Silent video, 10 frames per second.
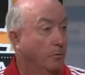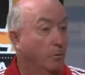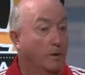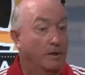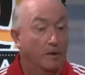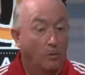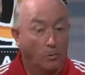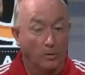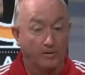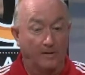going on. And
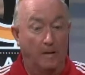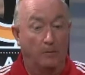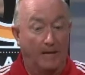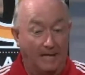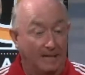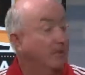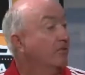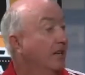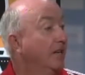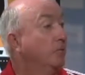once again, we got to get
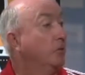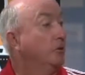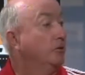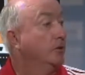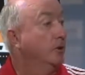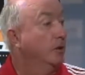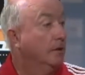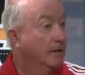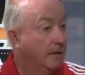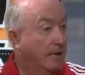this last push,
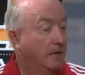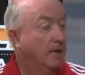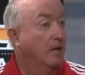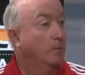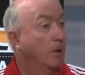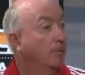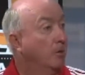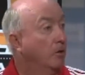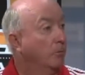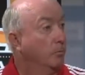get, get above,
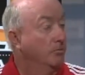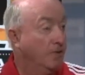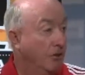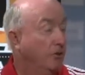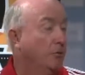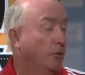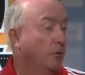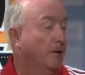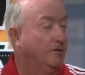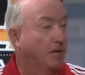because Terry's doing a
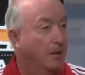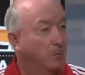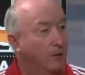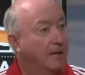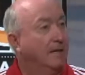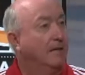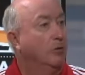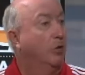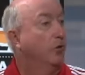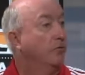great job. We're getting
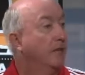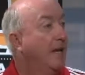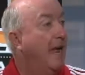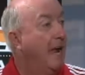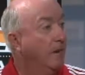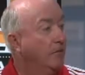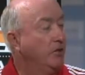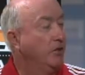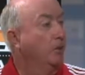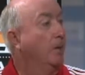calls every
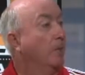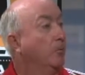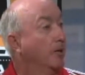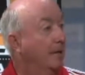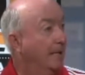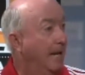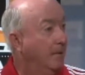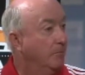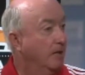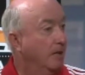year about bringing
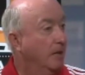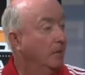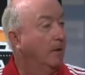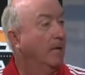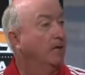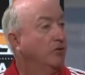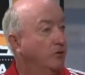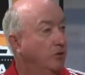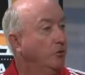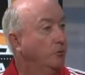games in, and we got to
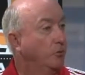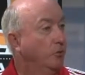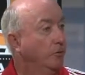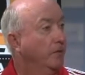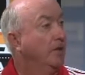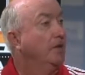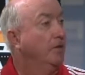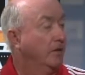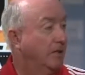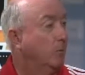continue to prove
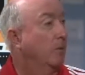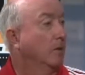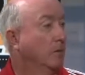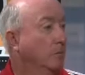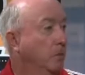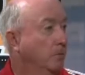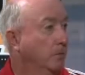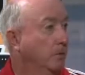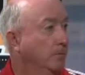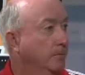that they want to come to
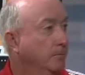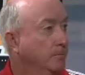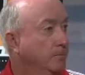Baltimore. All